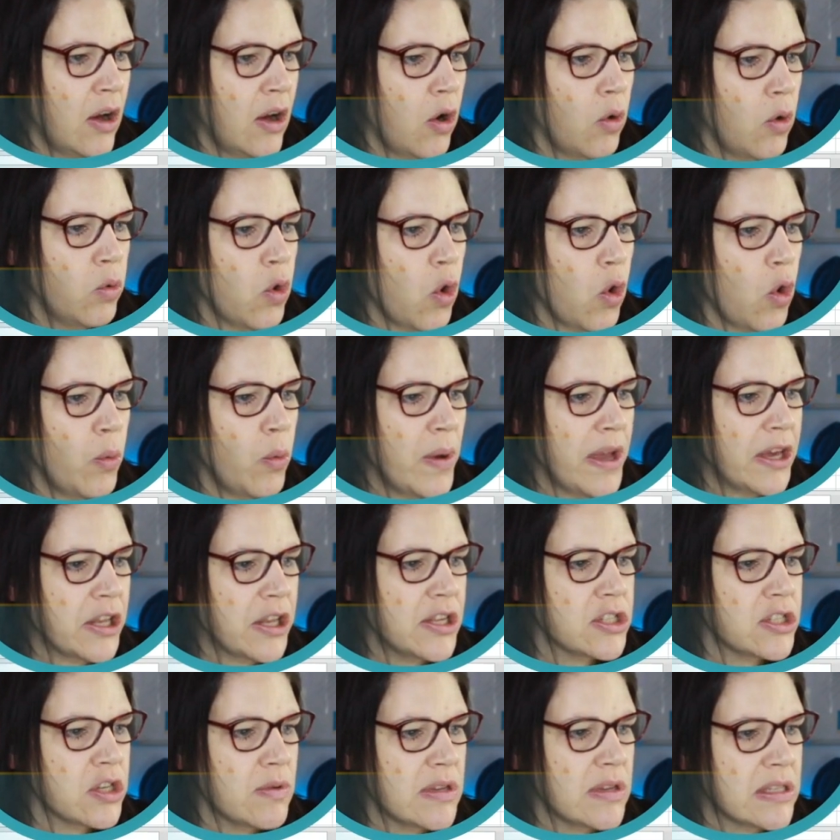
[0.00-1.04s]
And all we're going
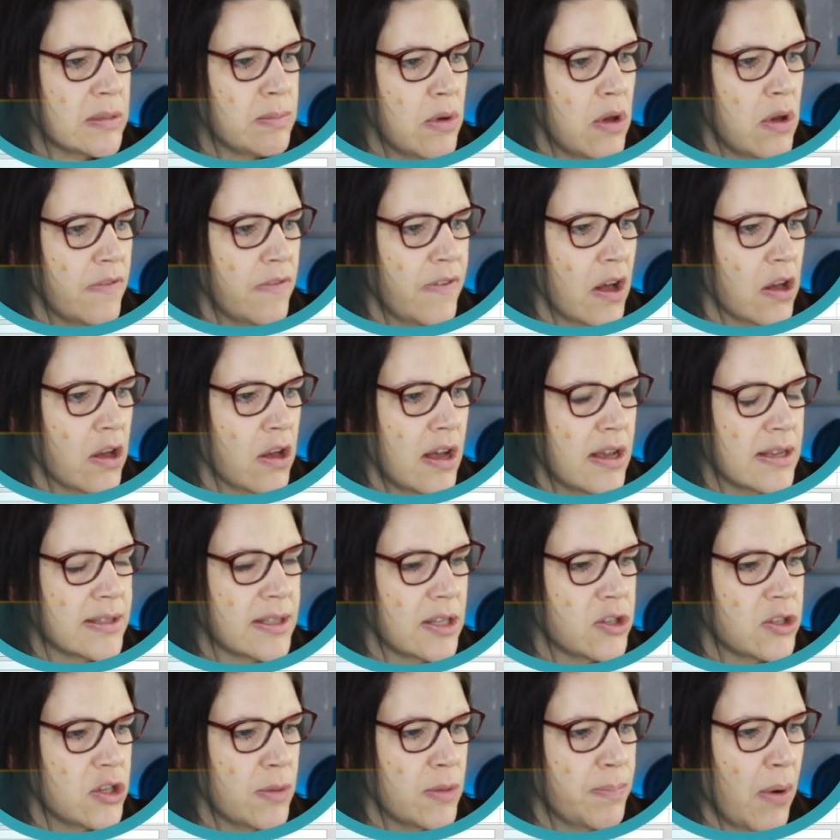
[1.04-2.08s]
to do is move our
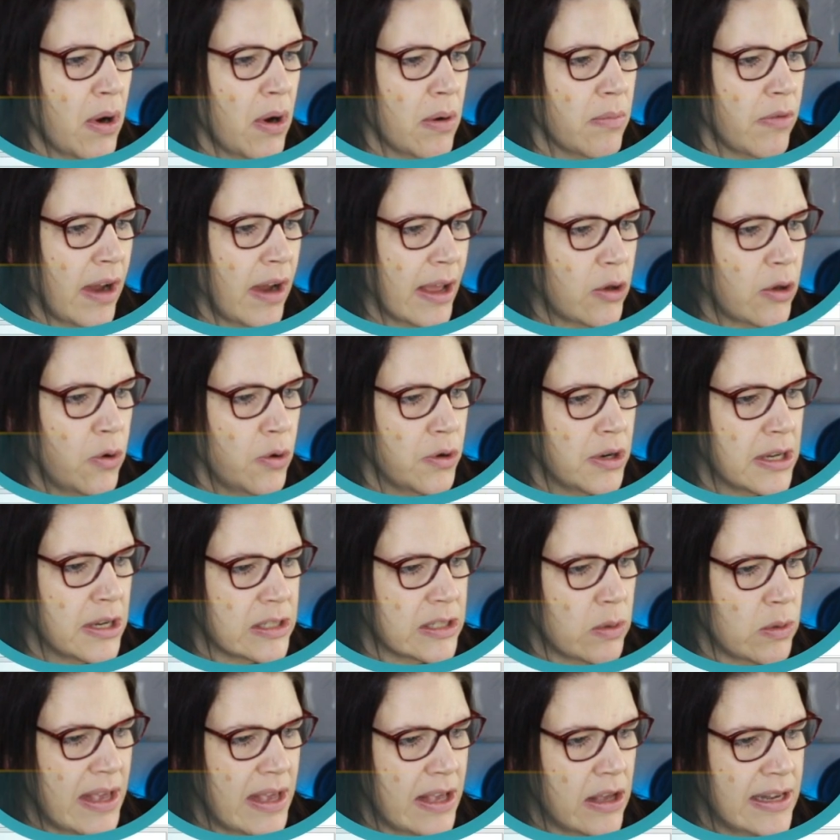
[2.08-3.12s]
cursor to the bottom right corner
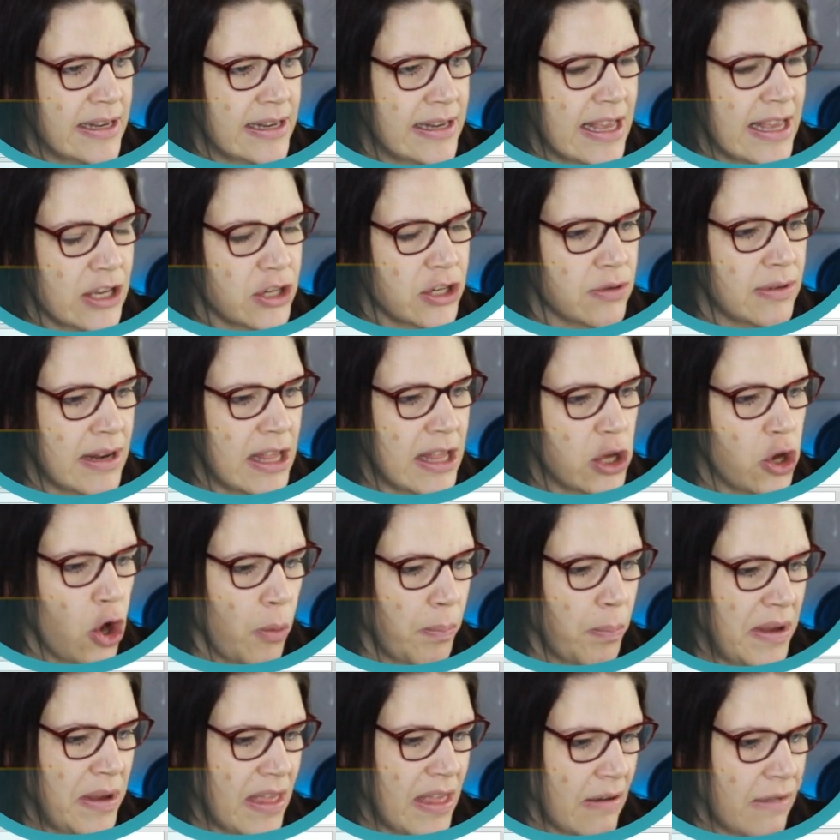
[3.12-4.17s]
so we can literally
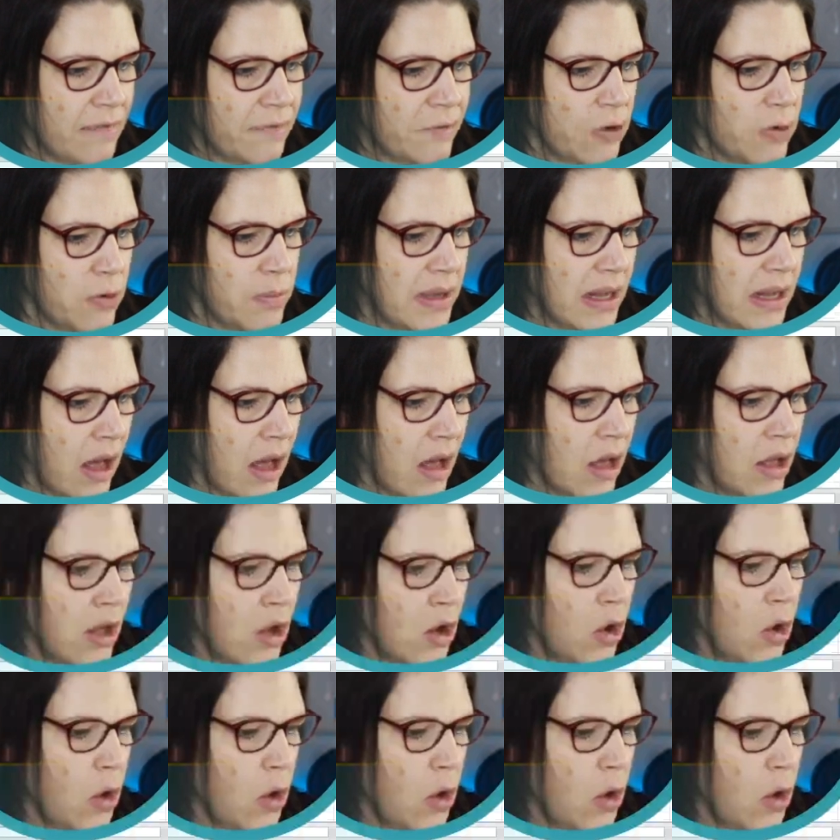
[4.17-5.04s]
copy that formula